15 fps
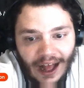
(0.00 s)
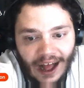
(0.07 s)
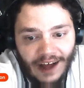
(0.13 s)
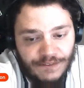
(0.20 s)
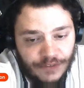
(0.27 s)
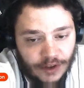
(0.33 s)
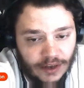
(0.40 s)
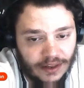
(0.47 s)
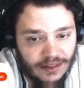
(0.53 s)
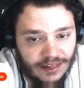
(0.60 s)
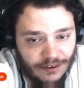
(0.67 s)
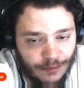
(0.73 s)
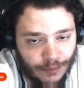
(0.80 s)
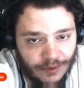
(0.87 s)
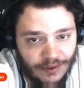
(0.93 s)
I feel like
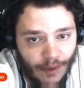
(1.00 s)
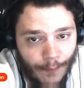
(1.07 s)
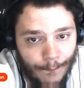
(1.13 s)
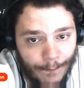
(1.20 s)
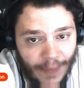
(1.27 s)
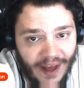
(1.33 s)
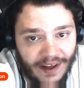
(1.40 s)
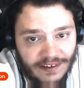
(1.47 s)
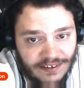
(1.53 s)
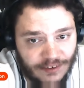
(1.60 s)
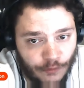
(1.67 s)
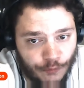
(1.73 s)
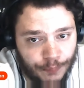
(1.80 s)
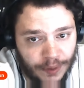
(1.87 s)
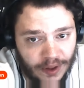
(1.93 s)
this was a
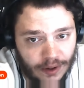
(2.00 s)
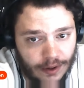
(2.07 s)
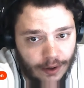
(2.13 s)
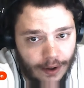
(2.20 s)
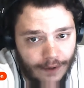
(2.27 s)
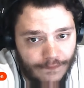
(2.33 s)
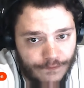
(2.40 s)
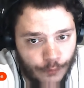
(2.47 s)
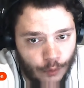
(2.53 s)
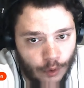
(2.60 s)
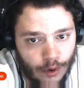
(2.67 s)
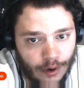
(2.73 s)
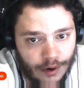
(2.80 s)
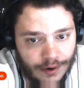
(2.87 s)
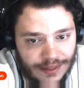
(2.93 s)
massive pickup
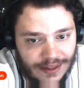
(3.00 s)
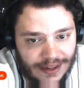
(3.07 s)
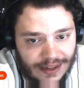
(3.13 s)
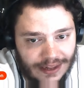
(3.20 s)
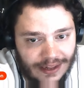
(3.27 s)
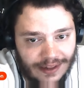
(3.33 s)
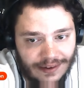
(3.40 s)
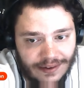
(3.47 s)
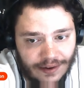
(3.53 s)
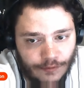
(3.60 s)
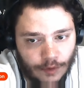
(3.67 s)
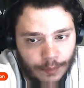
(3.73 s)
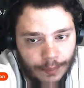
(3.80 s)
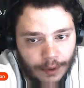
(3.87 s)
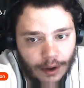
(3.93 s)
for the
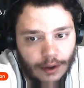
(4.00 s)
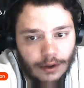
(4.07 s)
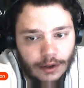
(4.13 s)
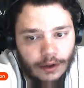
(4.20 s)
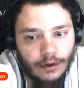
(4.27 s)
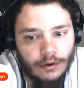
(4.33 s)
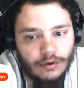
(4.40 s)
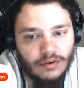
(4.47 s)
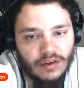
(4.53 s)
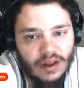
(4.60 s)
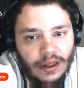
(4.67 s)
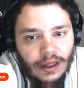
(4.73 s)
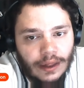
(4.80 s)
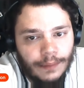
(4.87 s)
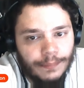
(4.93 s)
Denver Broncos,
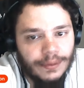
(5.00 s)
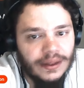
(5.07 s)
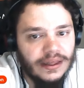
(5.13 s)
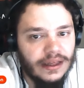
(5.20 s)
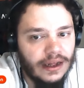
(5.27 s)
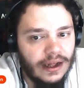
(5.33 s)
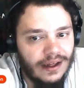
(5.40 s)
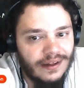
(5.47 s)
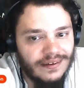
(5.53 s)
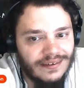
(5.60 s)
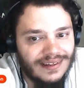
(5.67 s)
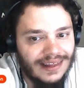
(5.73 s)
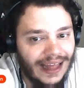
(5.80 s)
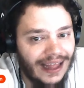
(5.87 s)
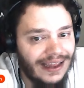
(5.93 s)
because
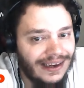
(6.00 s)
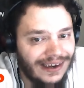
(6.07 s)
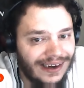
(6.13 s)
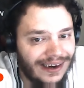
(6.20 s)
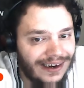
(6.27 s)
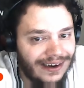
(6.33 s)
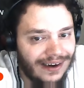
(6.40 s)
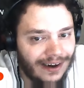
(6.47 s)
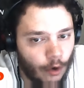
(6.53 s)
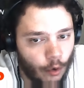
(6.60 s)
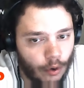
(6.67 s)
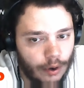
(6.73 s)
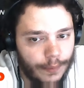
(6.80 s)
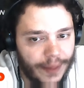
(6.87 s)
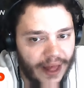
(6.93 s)
they needed a
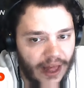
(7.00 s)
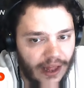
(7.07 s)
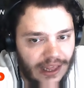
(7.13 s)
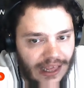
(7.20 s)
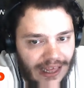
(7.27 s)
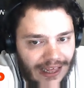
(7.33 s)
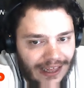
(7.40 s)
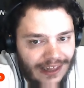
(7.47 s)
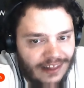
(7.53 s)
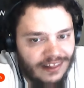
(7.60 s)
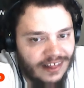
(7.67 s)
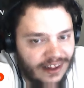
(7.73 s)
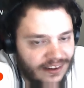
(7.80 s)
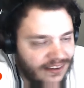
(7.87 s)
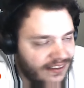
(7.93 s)
quarterback.
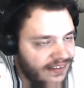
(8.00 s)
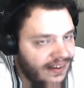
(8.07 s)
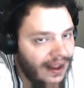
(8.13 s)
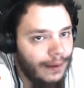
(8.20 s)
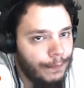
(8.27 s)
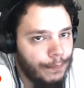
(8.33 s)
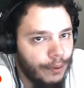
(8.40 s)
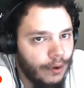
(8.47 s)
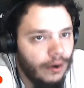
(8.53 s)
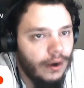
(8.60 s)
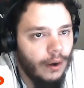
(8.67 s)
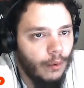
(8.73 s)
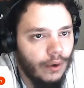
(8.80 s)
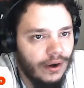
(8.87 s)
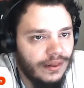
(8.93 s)
They stayed put
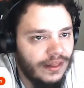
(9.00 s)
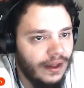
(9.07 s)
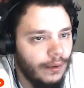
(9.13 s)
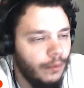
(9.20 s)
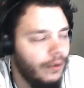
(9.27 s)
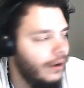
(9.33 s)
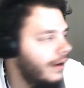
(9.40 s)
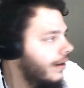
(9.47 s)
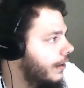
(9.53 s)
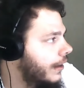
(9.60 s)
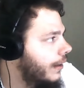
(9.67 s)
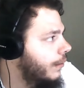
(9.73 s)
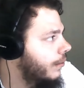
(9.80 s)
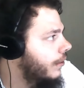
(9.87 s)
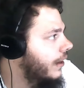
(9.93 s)
at where they were, and
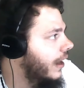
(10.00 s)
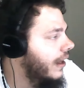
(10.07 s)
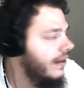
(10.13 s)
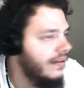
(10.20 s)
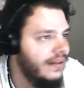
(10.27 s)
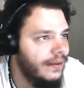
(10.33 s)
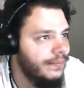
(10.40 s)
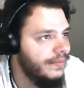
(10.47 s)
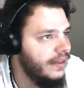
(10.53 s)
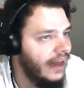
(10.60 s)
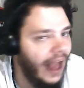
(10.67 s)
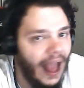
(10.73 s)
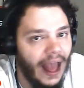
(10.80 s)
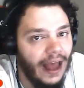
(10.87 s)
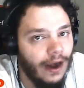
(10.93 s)
they were not tempted
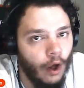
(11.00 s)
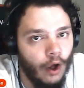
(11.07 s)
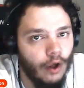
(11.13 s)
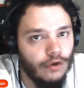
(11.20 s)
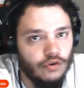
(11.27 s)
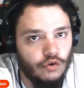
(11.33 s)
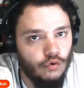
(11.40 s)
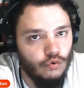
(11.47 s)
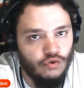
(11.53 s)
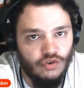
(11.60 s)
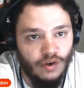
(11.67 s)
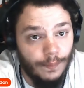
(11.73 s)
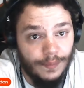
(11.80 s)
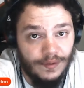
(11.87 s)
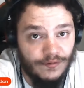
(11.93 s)
at all to
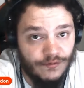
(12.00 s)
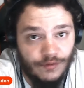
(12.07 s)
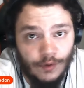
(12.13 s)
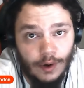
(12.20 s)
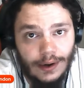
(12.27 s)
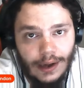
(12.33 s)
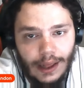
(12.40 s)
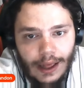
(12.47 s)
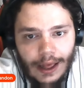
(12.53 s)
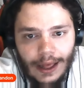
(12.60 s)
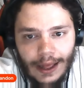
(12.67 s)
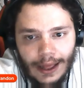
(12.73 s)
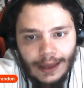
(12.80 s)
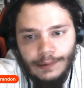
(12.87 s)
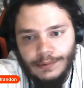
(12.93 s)
jump in front.
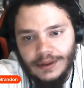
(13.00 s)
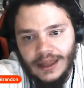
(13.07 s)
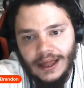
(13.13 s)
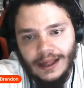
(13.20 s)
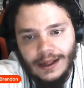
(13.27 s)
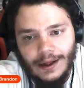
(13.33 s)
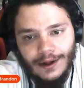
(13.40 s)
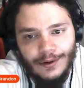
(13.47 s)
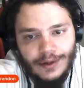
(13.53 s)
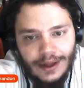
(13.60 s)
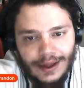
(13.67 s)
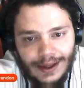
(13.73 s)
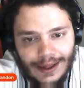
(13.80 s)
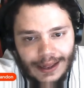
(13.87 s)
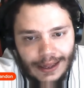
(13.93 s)
And they were like,
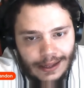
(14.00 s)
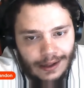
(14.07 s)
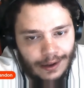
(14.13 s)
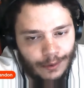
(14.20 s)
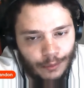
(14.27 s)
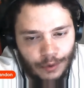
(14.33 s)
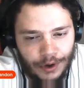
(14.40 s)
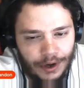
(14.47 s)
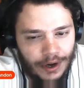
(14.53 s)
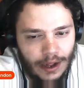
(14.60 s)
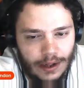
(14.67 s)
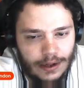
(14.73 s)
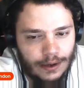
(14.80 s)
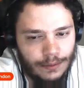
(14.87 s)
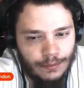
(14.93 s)
okay, hang on. We're
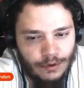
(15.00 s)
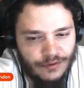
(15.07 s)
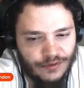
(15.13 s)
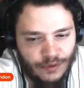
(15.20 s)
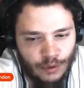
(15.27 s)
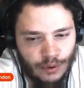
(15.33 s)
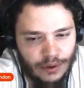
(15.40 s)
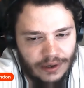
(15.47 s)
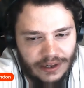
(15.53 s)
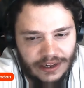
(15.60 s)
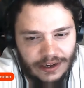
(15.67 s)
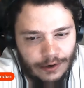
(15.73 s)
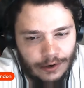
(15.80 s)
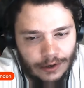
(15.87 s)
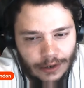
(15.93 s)
not going to move forward
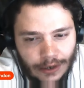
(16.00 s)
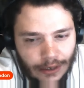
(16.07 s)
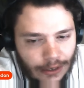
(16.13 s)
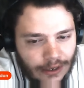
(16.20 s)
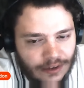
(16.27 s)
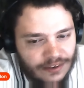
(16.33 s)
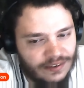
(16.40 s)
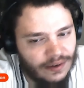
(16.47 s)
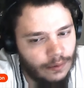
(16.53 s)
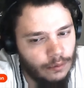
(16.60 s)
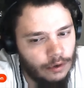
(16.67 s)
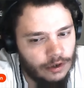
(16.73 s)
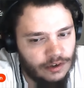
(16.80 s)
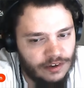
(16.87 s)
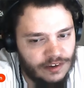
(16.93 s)
here.
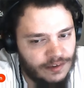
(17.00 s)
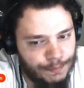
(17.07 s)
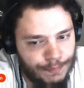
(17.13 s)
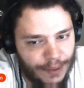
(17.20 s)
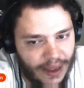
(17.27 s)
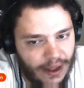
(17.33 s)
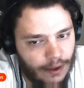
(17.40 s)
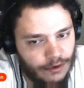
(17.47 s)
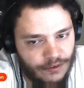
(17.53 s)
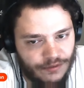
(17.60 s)
Someone's bound to